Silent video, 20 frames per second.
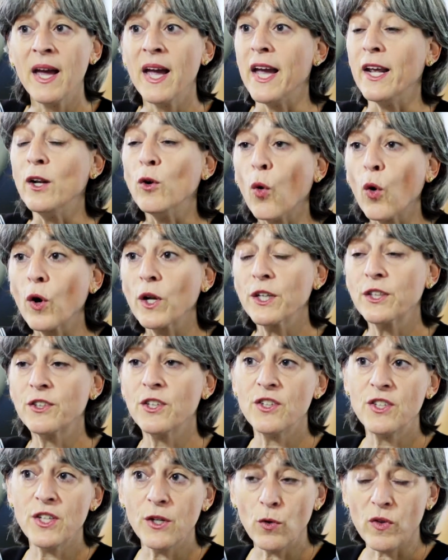In order
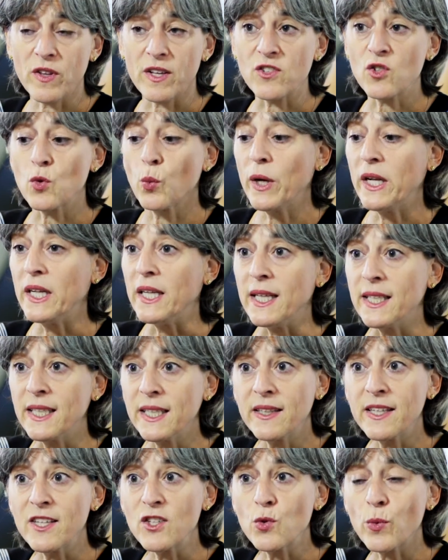to do this, we
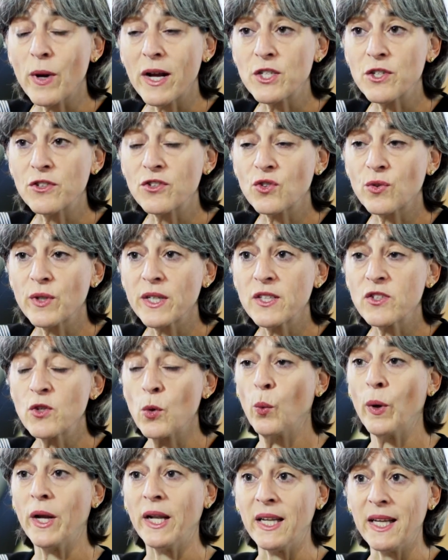needed these registries,
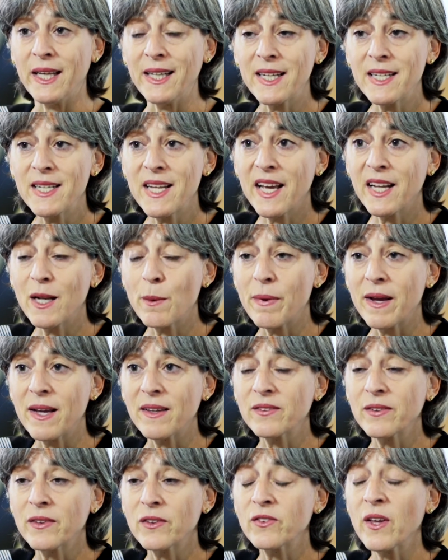we needed
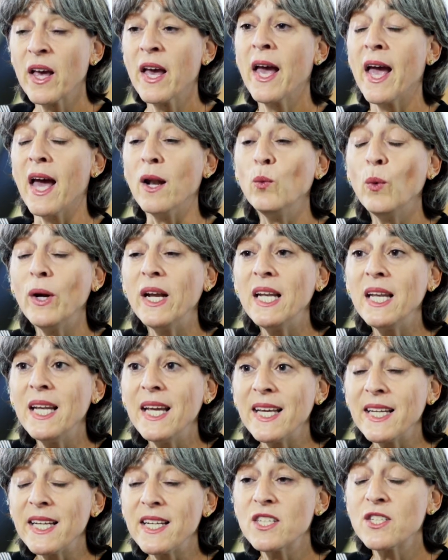databases, and we
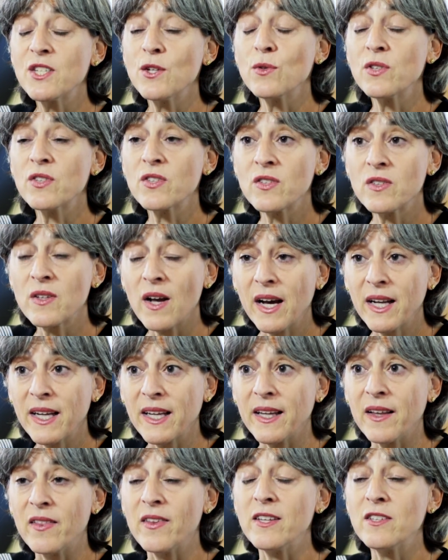needed to
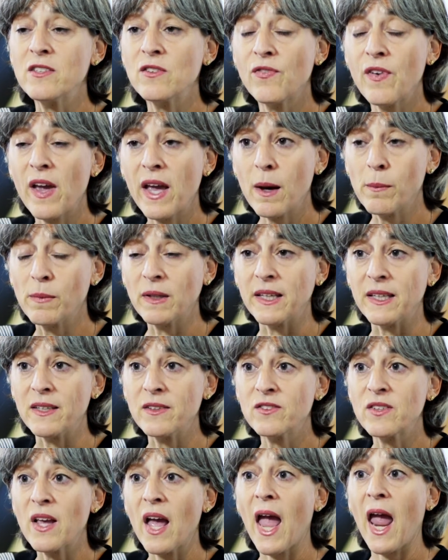study these
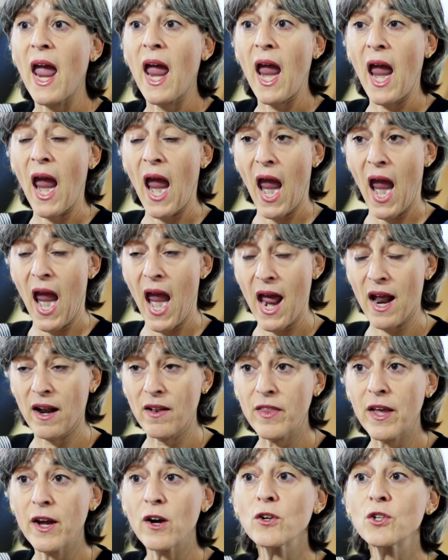families
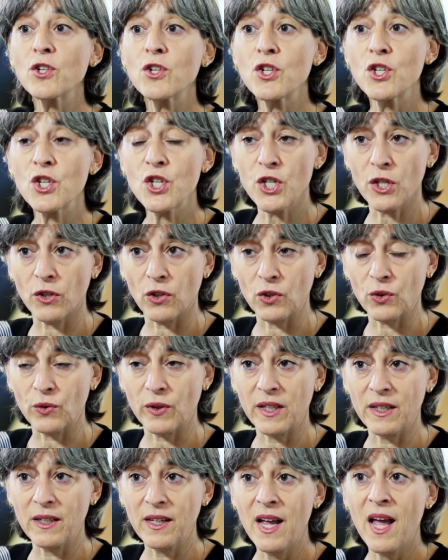and their
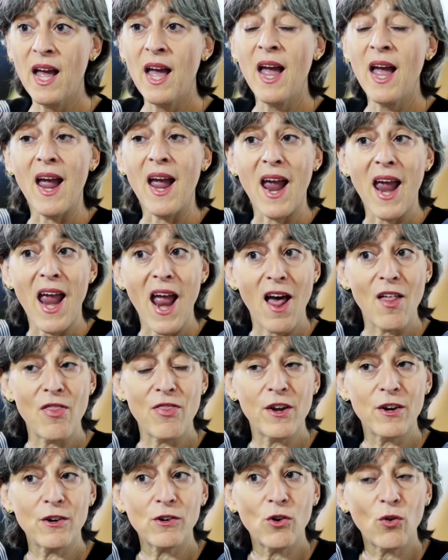children
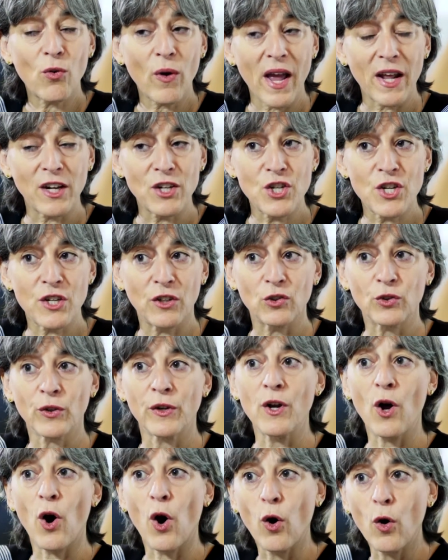and their
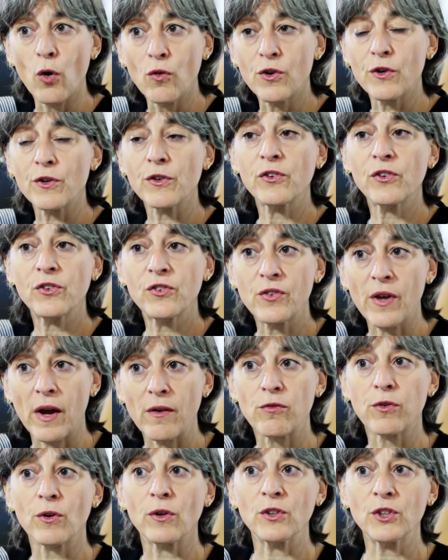grandchildren over
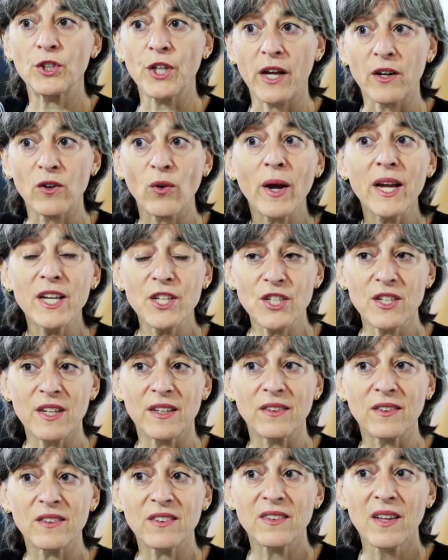several
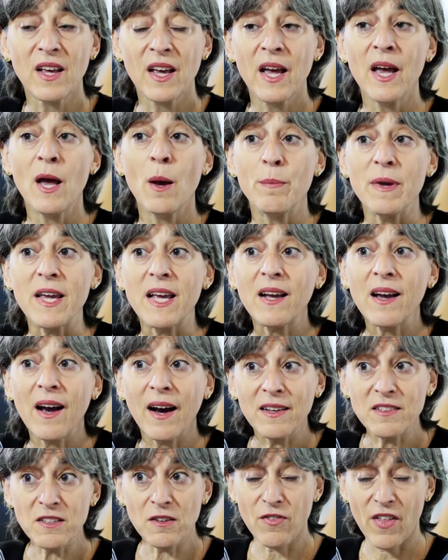generations.
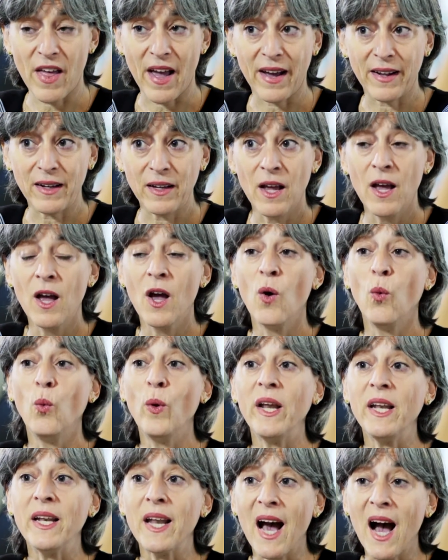Because of that,
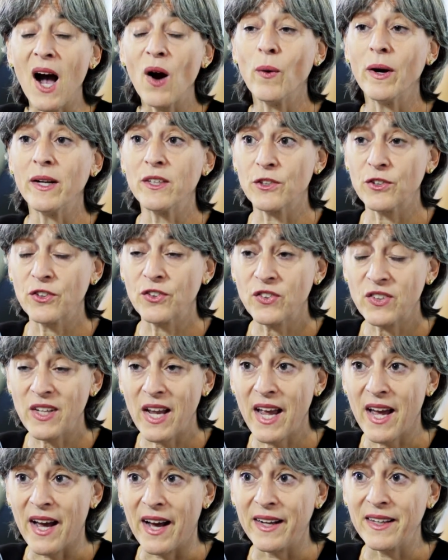we now
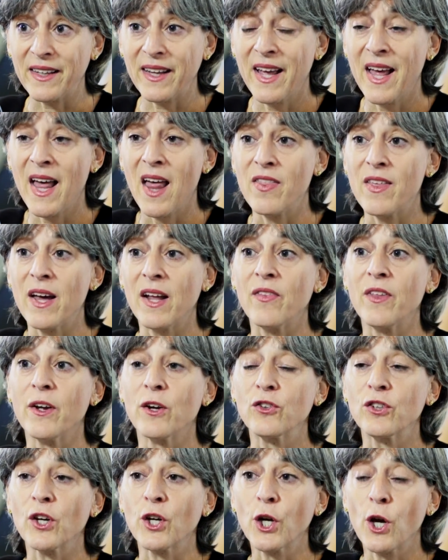understand that
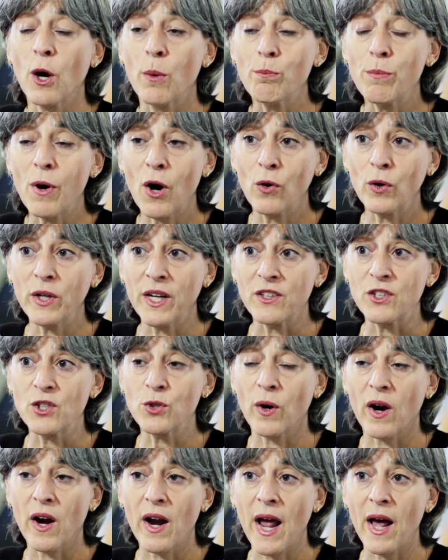there's a component
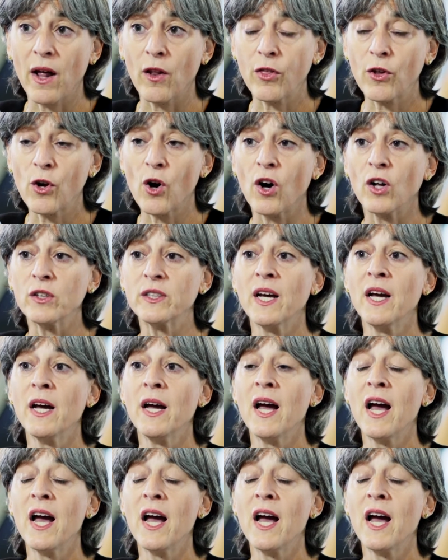to our health called